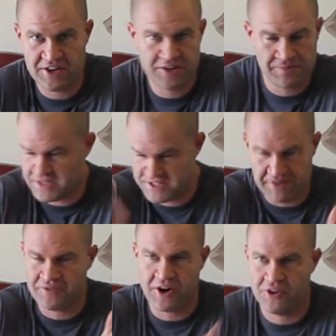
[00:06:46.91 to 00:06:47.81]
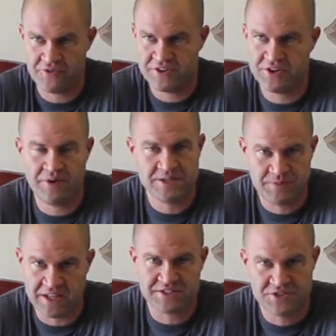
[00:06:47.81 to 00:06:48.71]
It could be different all over the U.S.,
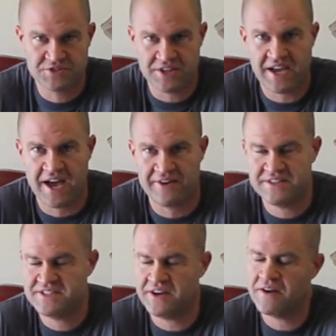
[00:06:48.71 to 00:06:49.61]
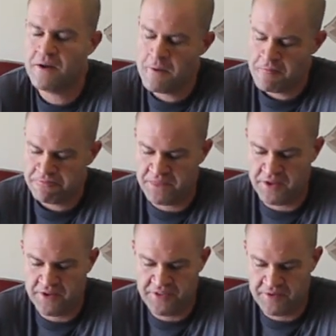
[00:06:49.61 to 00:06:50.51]
but that's usually how it is here.
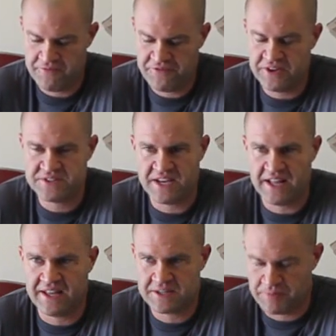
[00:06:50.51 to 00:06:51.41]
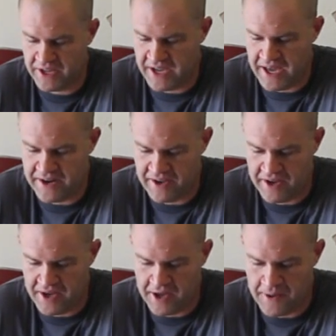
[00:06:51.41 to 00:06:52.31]
The, the fields that I like to play at,
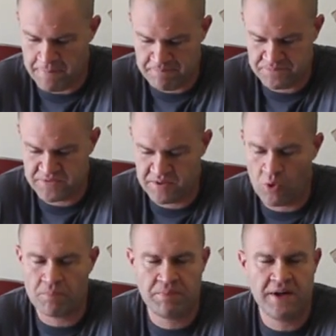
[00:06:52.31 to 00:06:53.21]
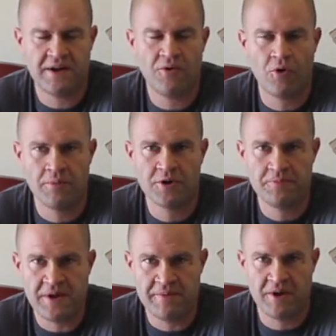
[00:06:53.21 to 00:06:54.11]
um, uh,
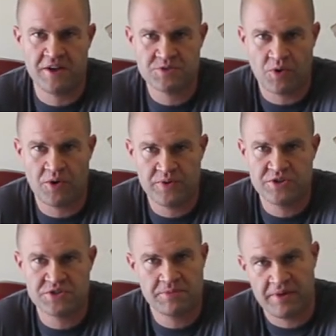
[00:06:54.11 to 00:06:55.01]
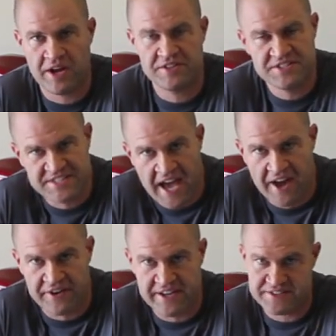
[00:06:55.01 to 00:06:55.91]
orbital paintball is where we usually play on
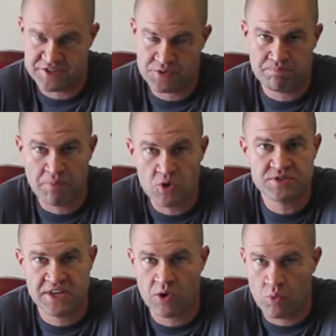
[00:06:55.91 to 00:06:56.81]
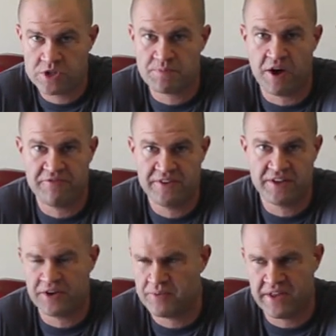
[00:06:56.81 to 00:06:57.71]
Saturdays. It's a, mostly a woods ball
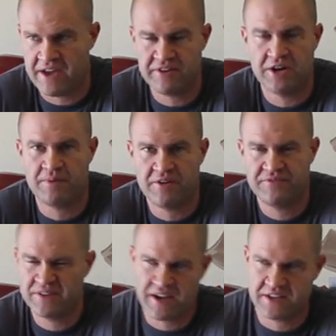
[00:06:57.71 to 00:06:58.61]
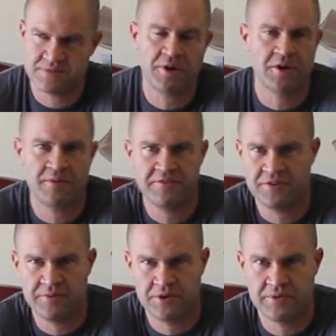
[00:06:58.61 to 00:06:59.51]
field. They don't really have an airball. They got a smaller ball
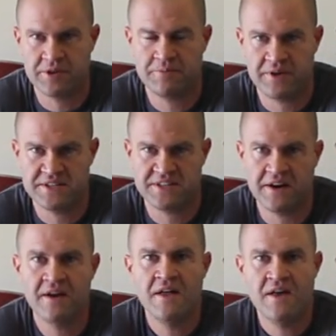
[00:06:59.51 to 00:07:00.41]
field, but no one really plays there.